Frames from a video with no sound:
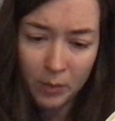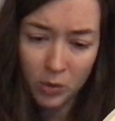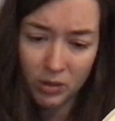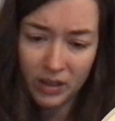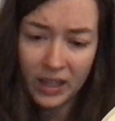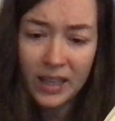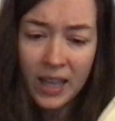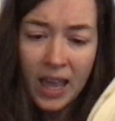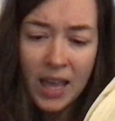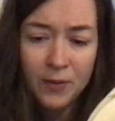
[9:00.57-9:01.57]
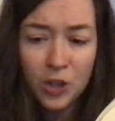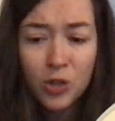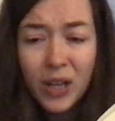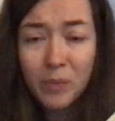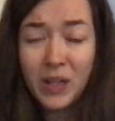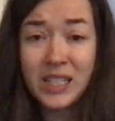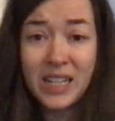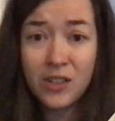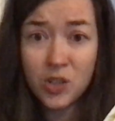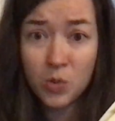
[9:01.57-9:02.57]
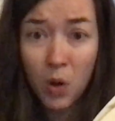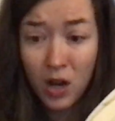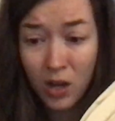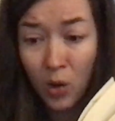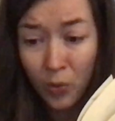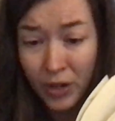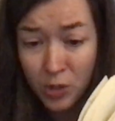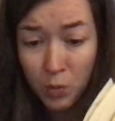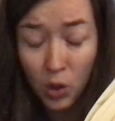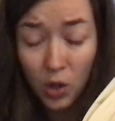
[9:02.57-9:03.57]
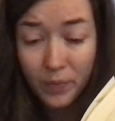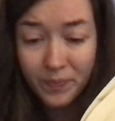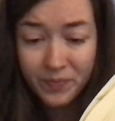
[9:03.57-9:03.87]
Marilla, if you had been dared to walk a ridgepole?"